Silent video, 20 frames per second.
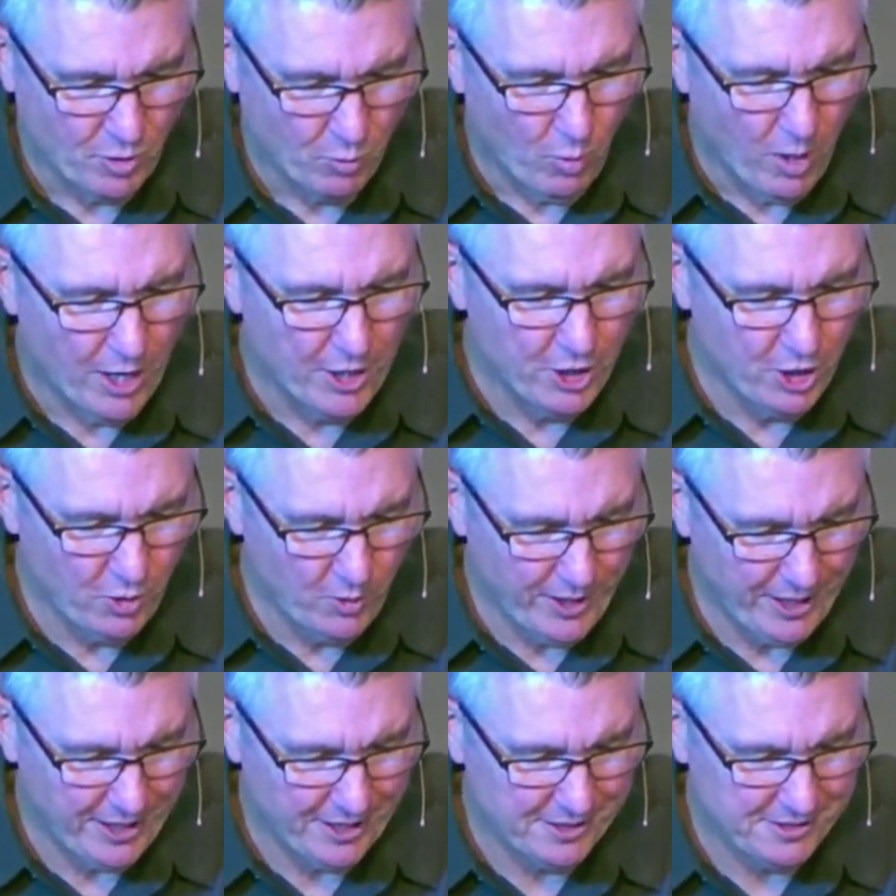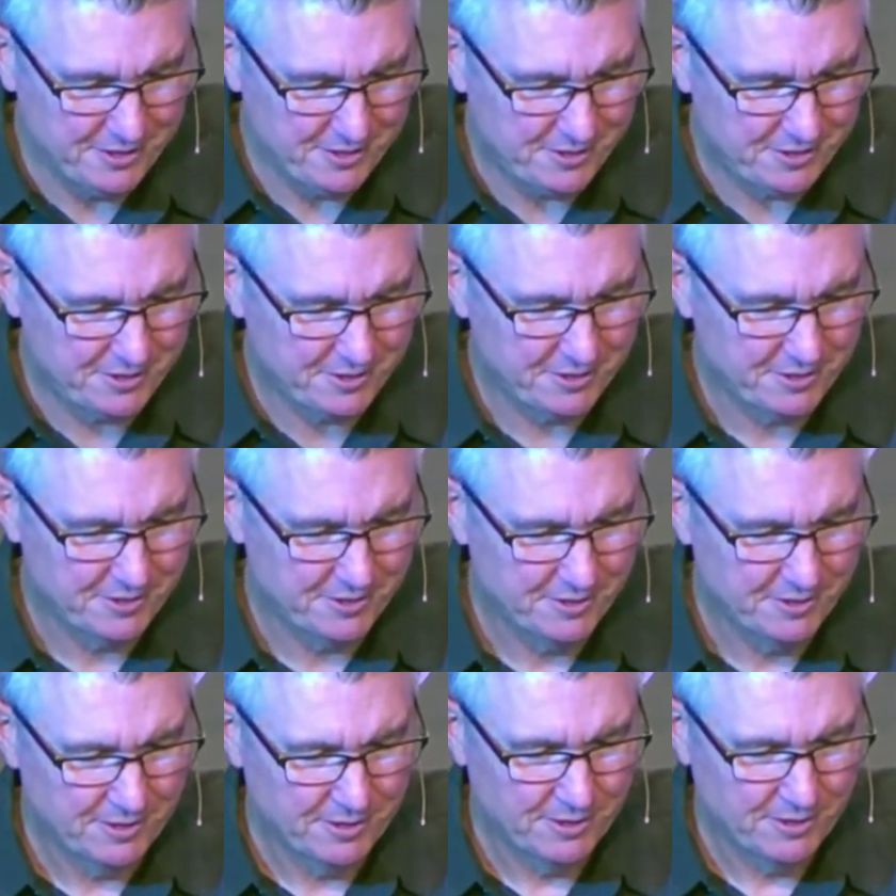the one who is,
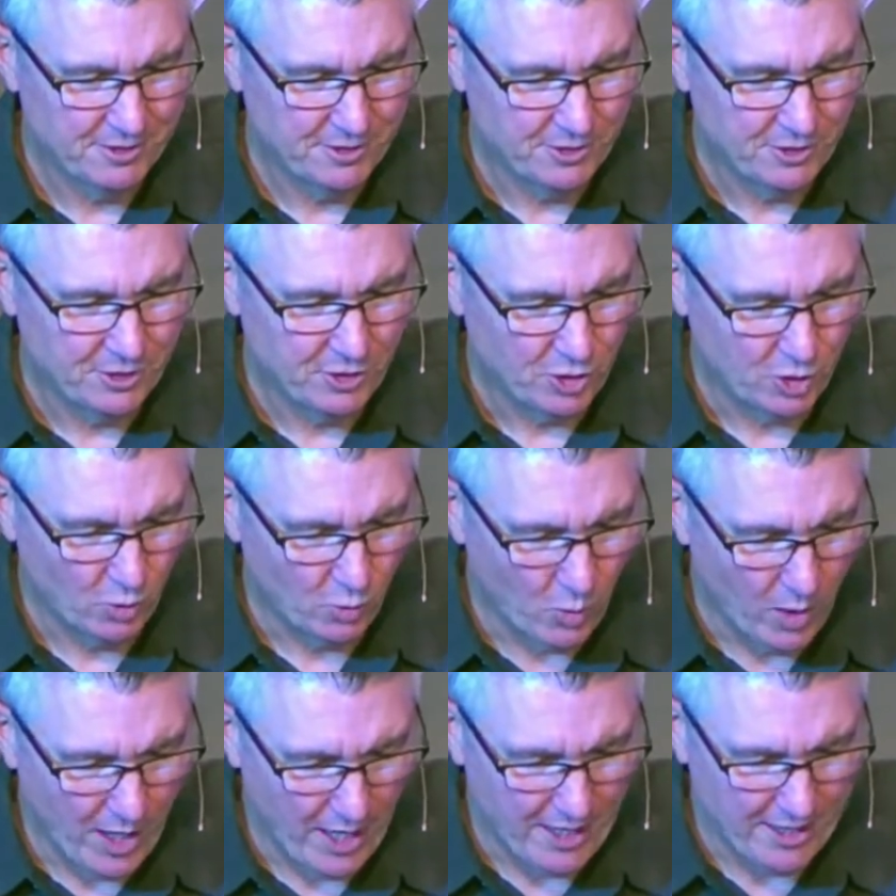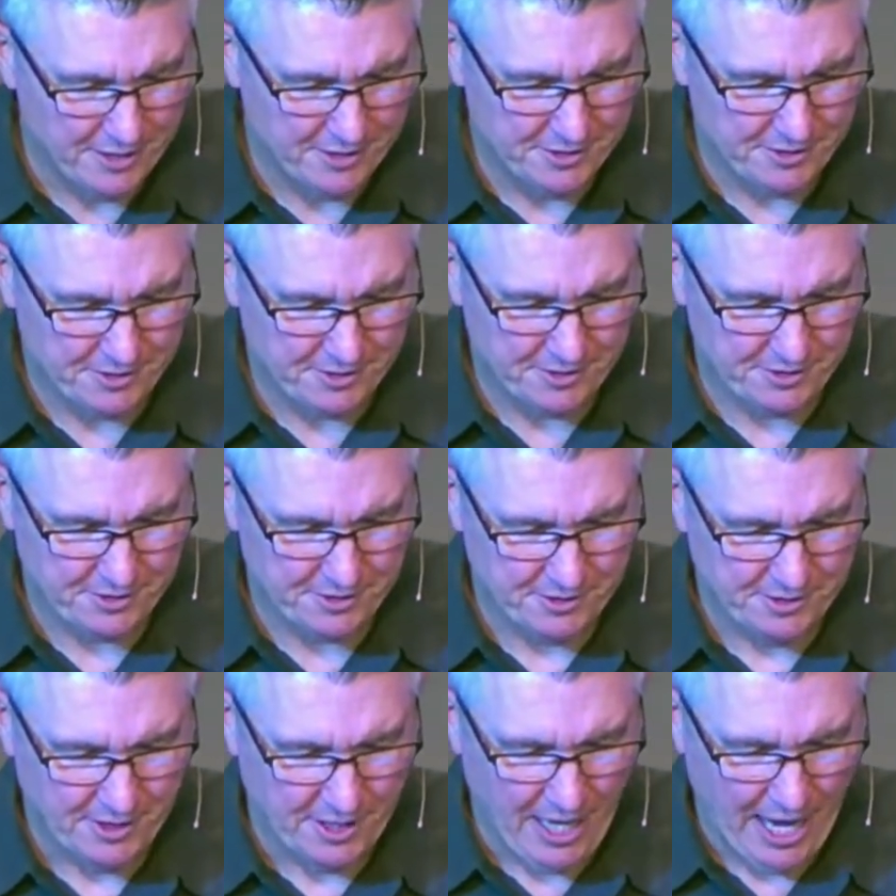who
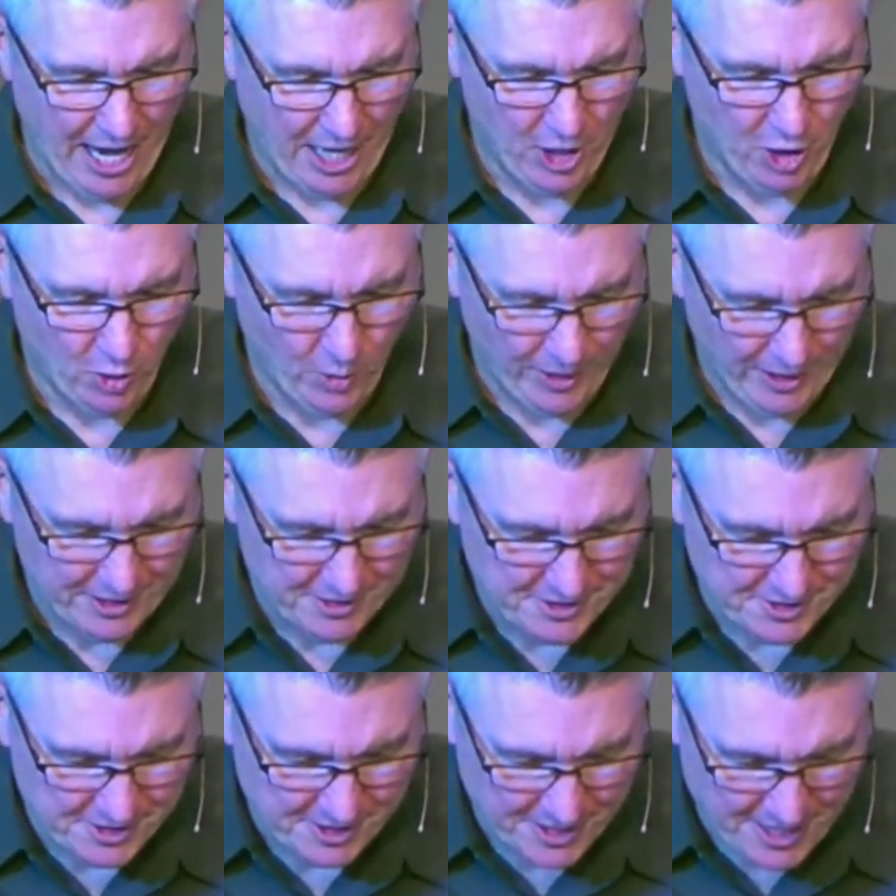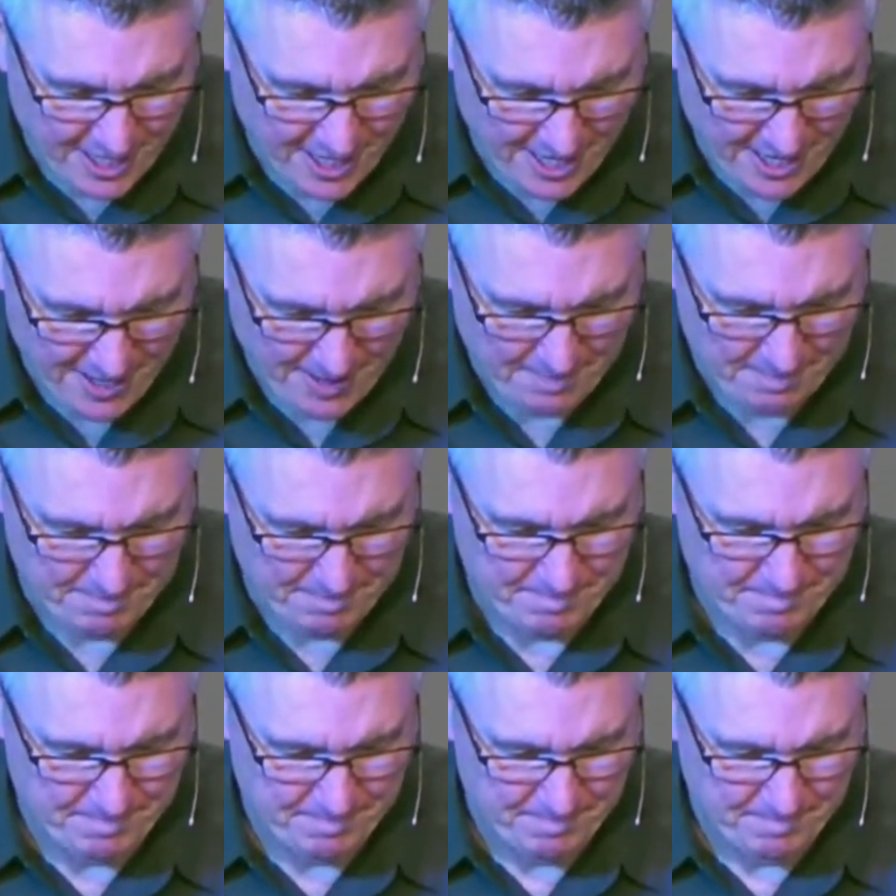was, and who is to
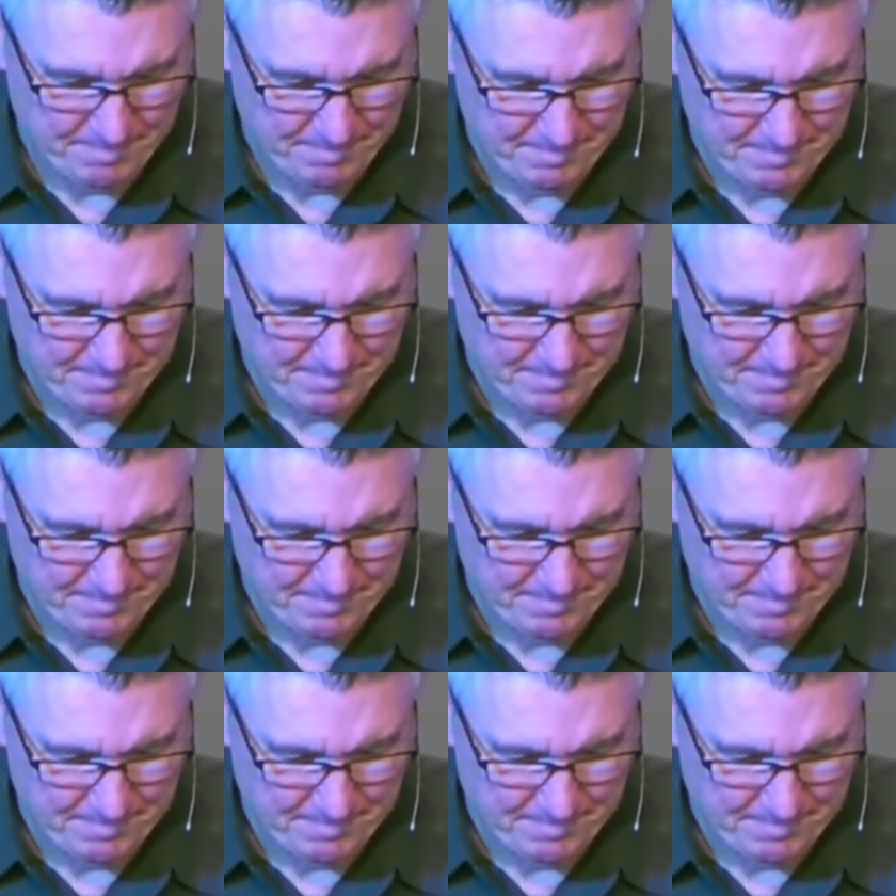come,